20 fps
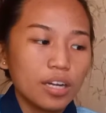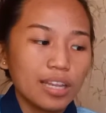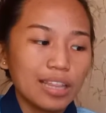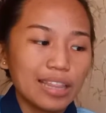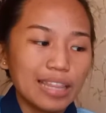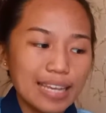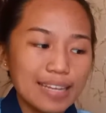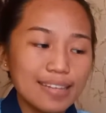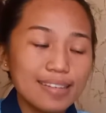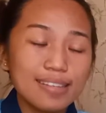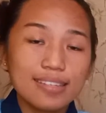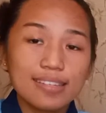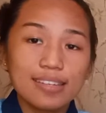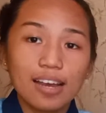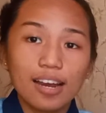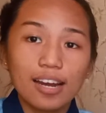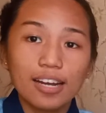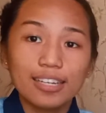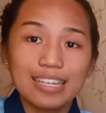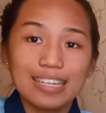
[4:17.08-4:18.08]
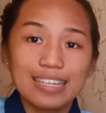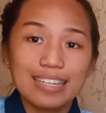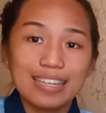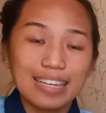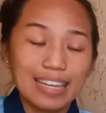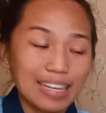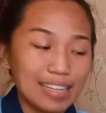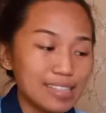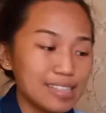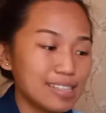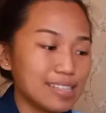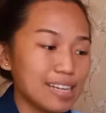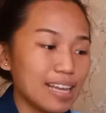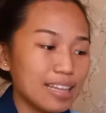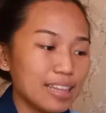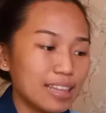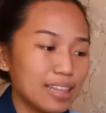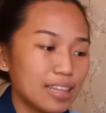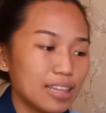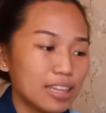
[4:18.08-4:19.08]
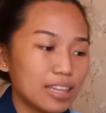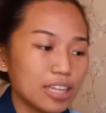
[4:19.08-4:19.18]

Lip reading: these are the skill set